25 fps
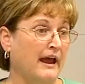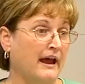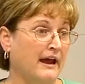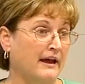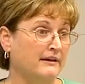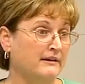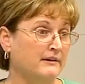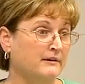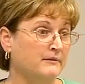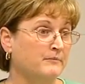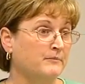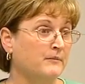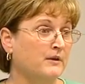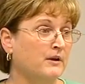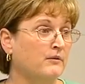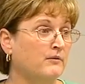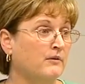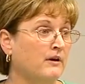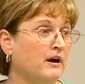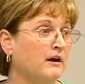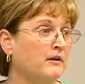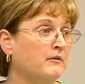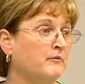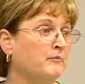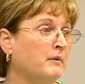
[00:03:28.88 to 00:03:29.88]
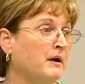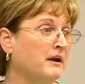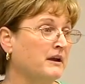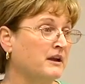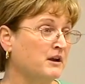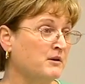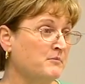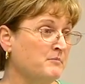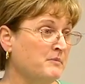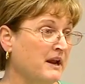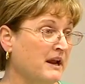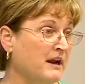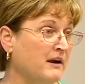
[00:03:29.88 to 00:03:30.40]
and correct
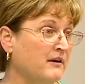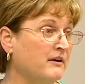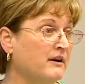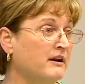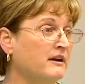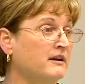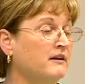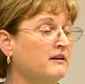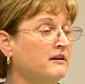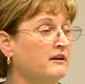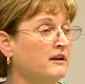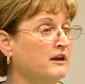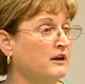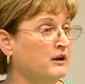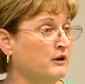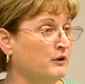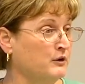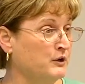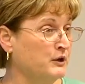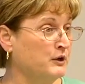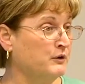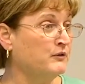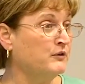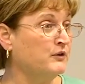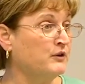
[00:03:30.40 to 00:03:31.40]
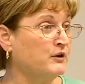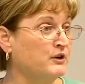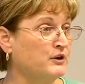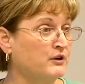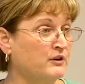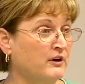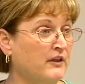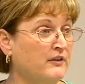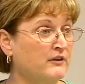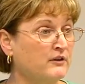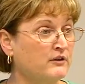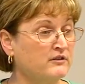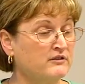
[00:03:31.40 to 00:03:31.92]
misconceptions. At the stage
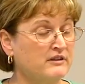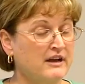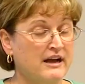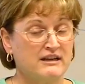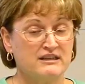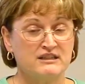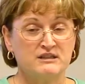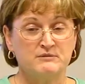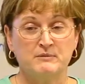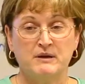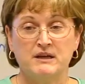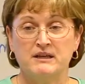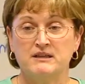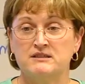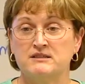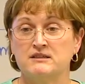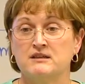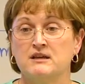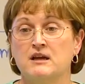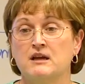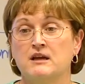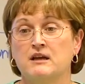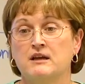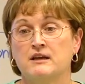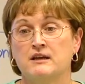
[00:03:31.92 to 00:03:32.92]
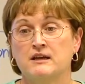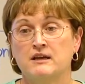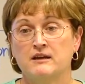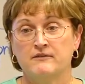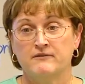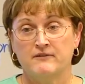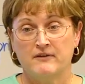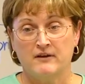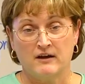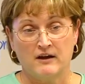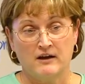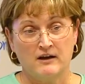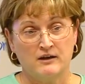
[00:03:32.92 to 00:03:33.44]
of evaluation, the teacher
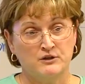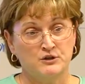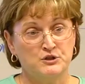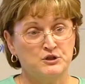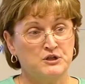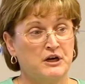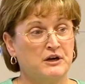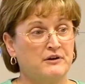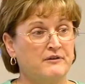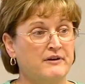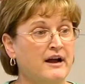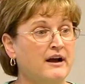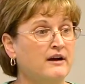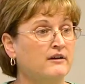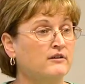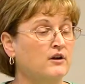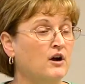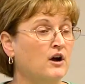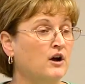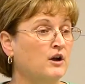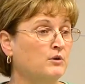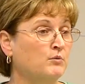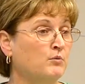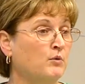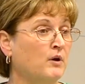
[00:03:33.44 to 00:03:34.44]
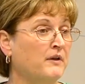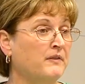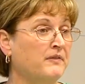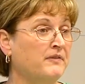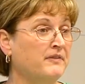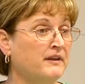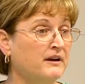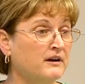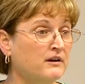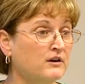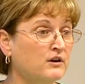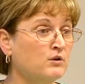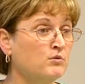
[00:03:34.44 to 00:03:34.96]
determines if the student has
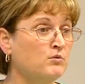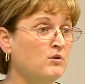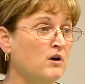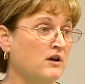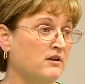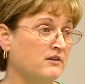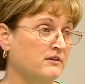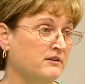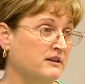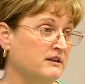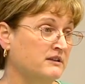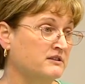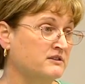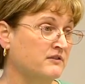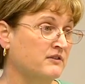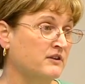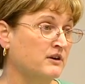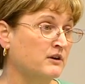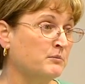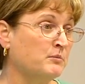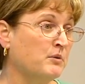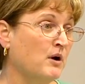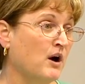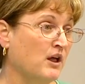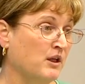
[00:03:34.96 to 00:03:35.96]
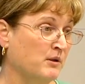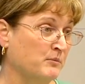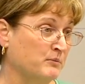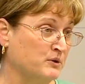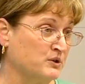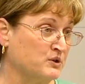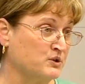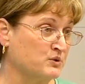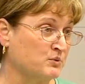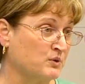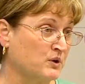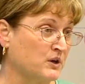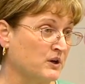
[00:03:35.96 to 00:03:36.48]
attained understanding.
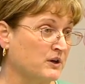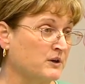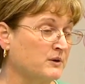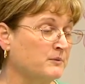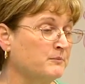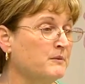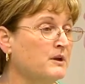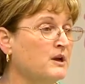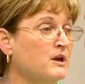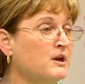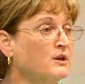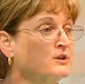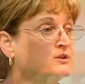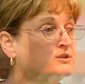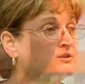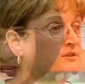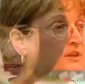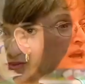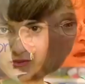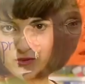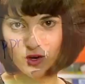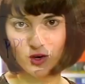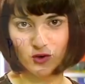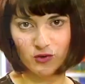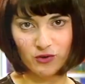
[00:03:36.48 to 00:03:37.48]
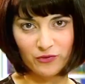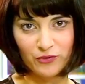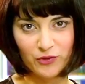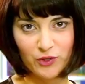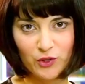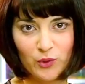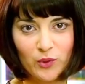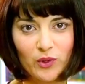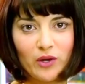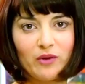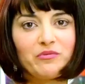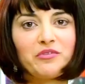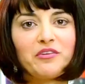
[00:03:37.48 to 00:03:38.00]
This is just a brief
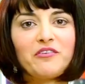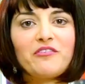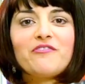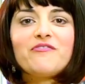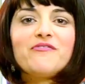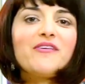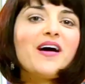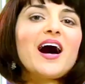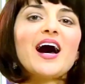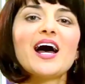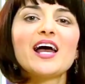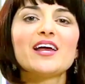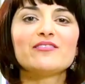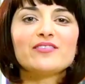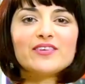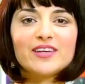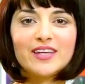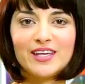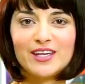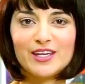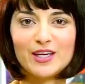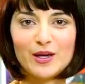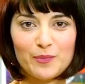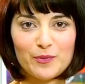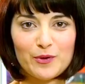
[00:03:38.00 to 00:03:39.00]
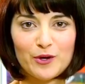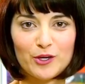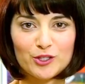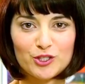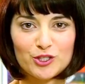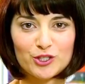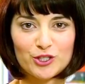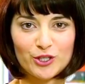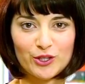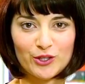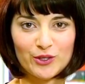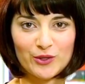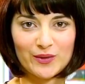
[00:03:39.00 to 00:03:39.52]
overview of the 5E approach
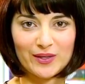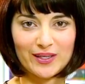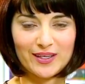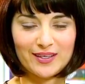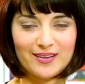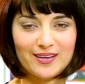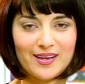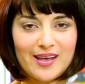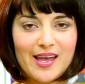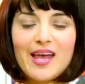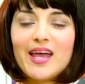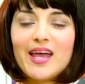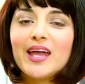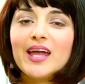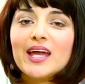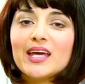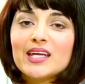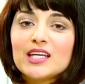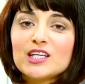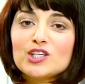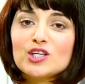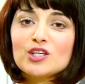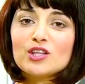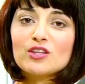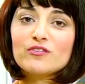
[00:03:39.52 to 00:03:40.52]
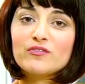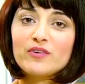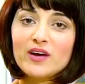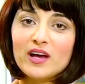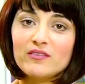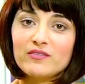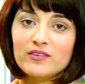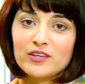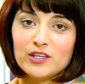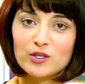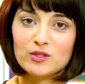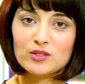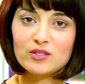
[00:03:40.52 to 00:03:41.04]
to learning. In each of the five
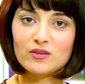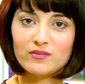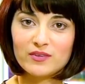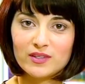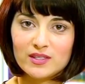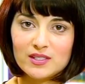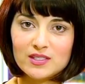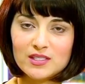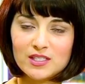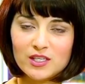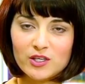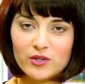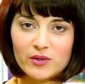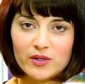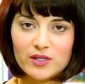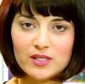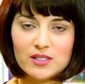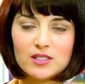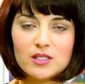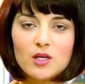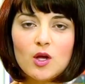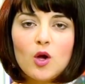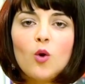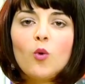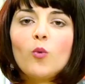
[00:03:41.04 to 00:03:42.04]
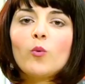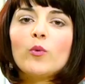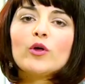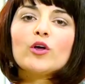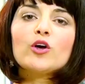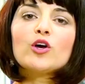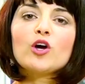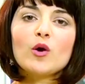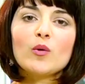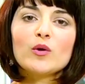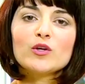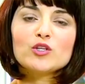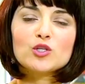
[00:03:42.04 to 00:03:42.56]
videos of this series, we'll
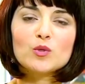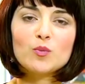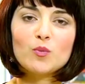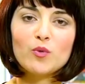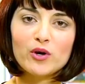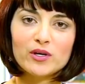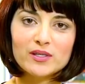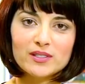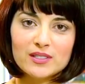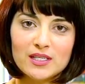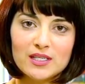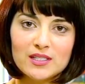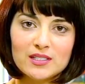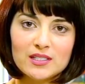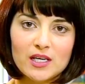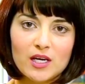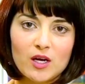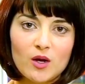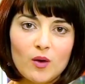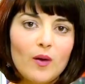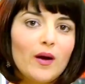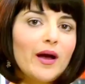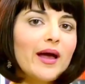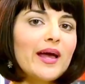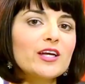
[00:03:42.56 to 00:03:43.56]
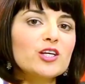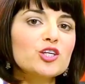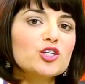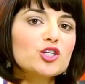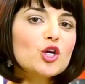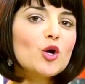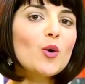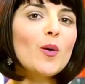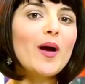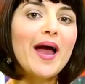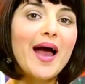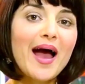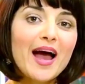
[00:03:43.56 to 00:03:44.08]
go into more detail and
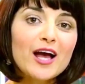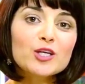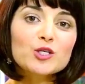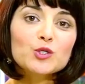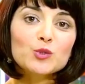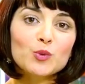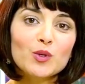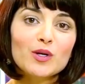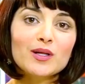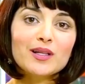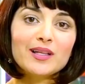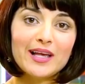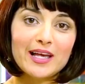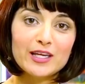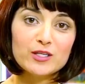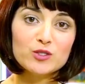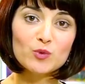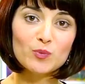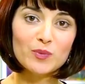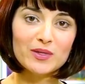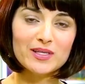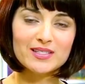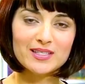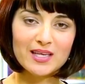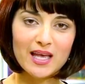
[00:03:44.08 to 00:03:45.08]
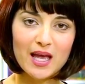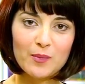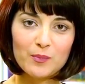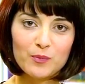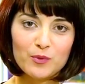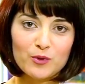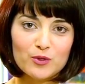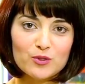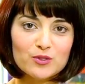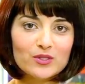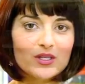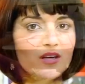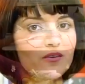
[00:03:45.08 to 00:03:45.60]
show actual classroom
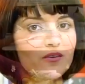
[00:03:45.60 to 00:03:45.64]
examples